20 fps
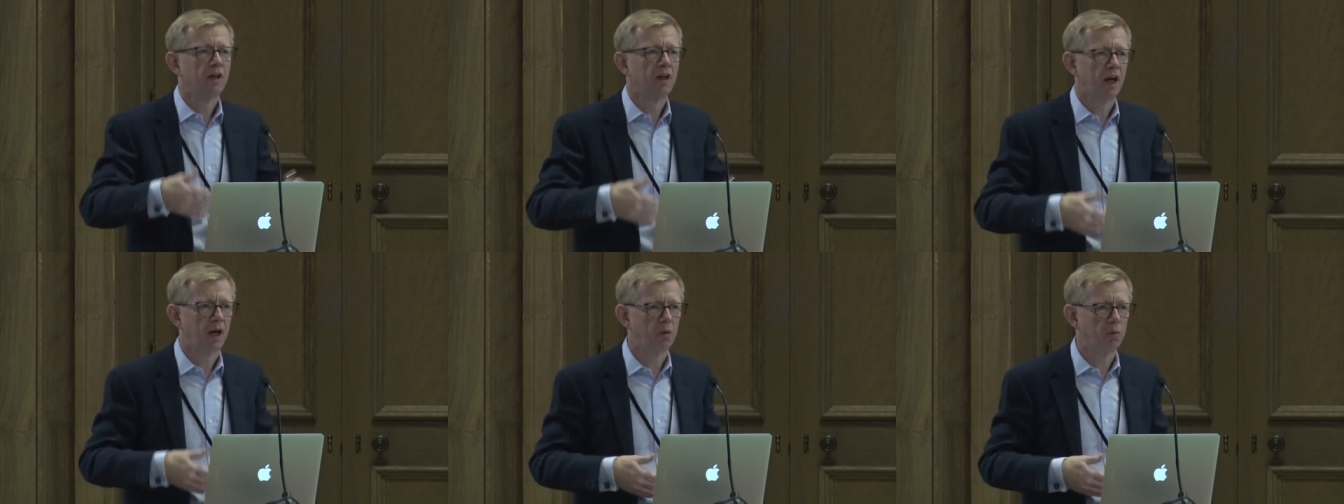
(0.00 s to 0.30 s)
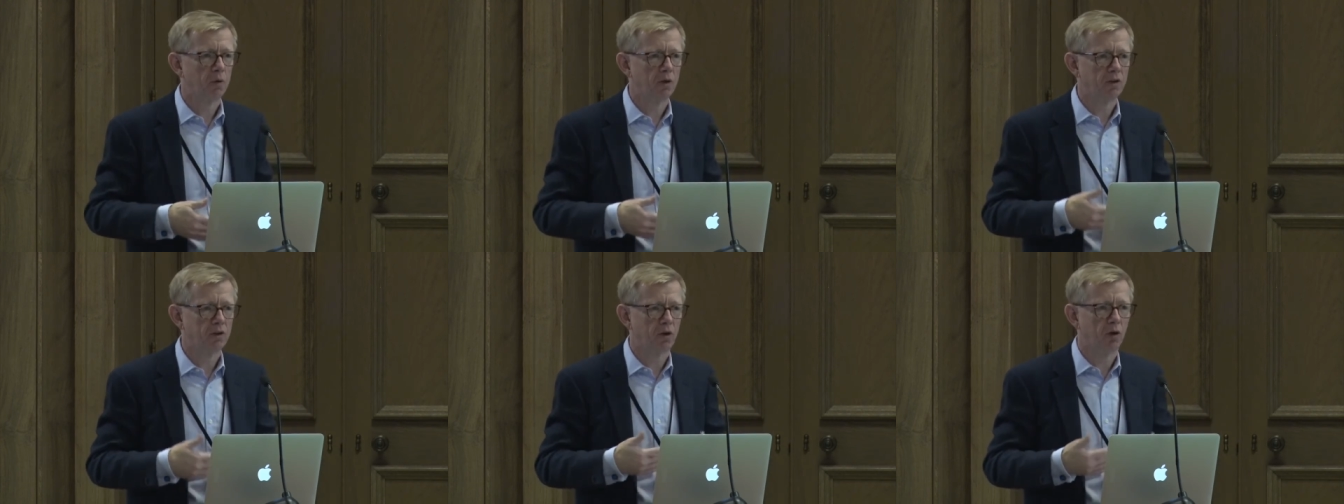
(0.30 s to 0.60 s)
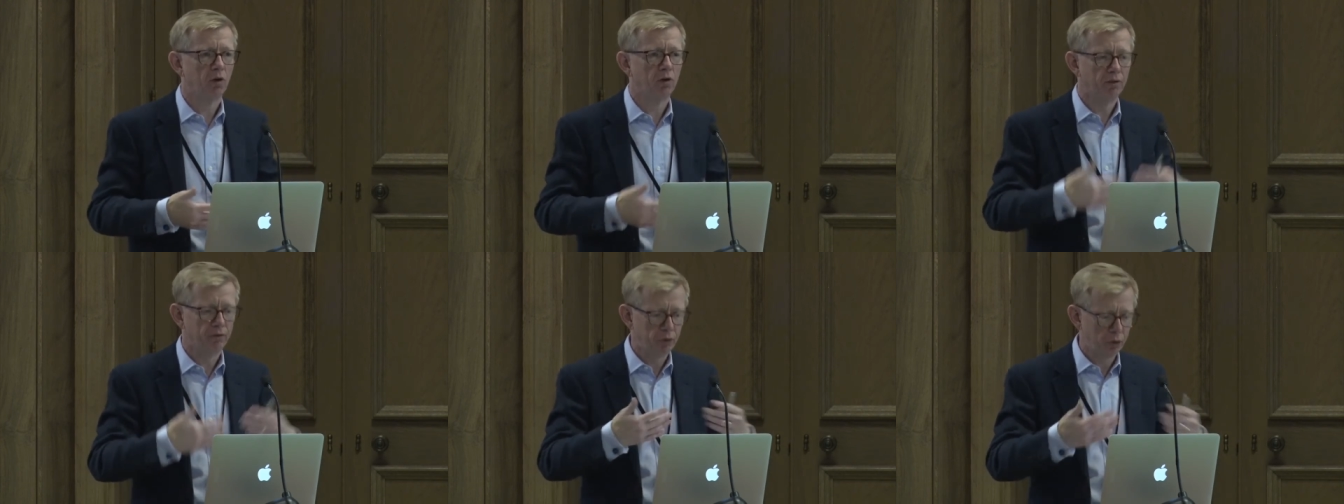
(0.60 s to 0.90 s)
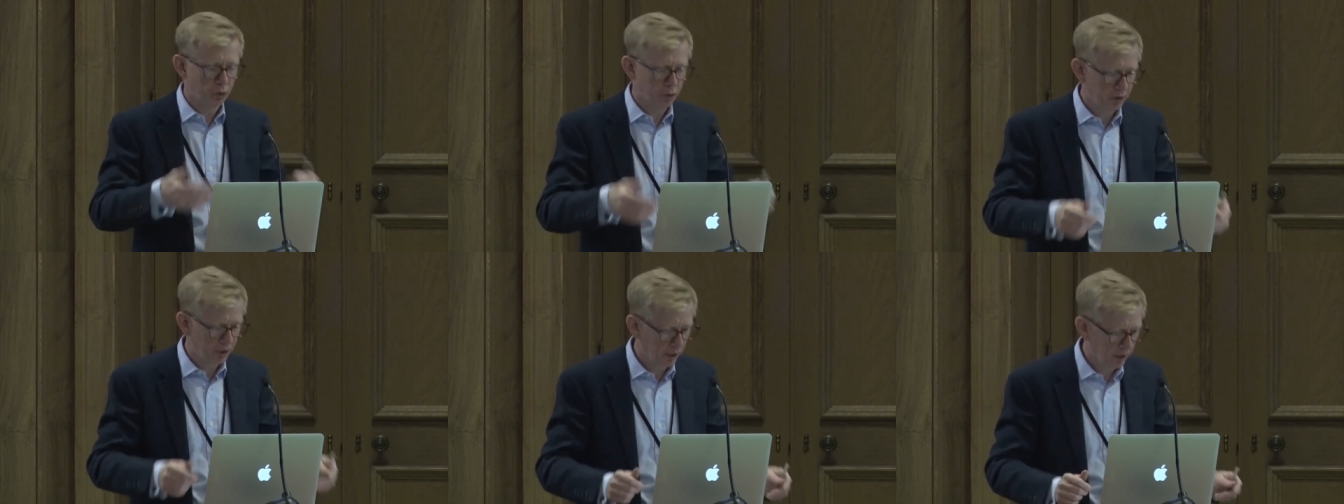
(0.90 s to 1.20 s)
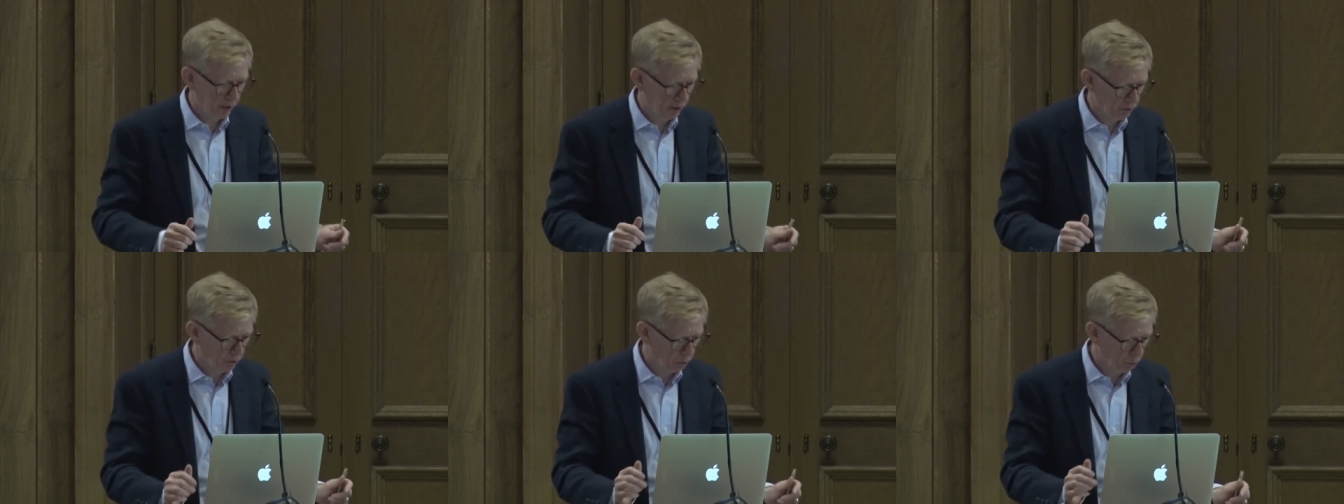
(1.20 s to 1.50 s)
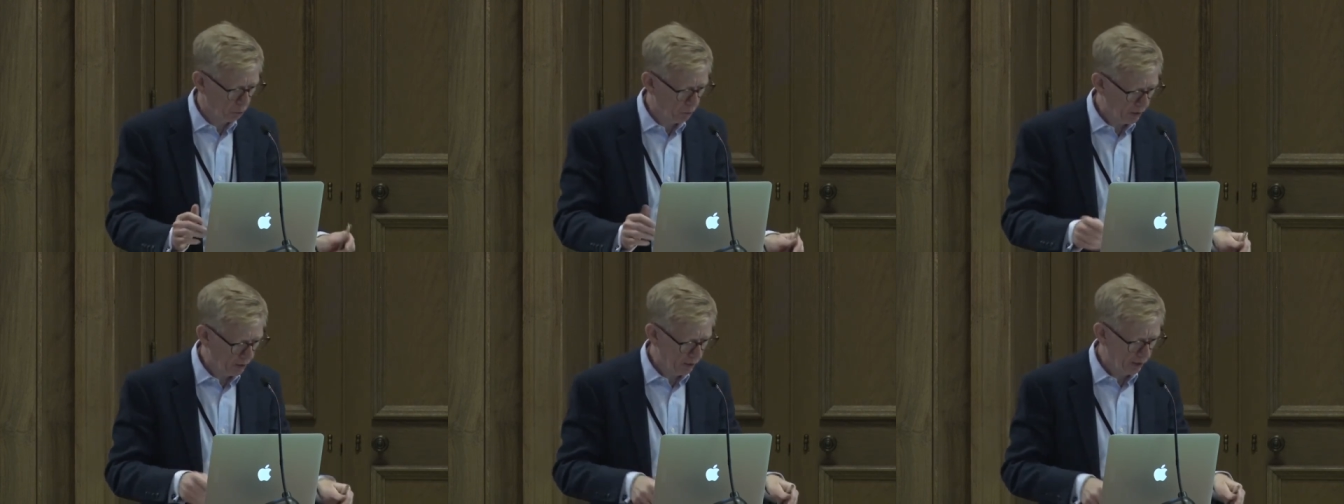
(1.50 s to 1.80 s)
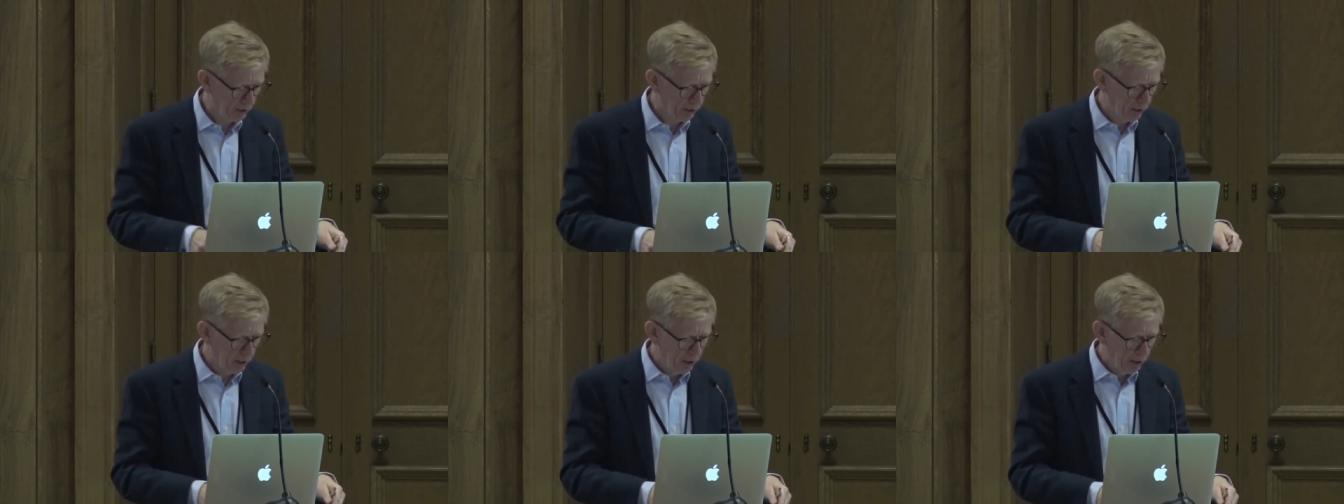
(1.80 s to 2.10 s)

I want all of you to get underway.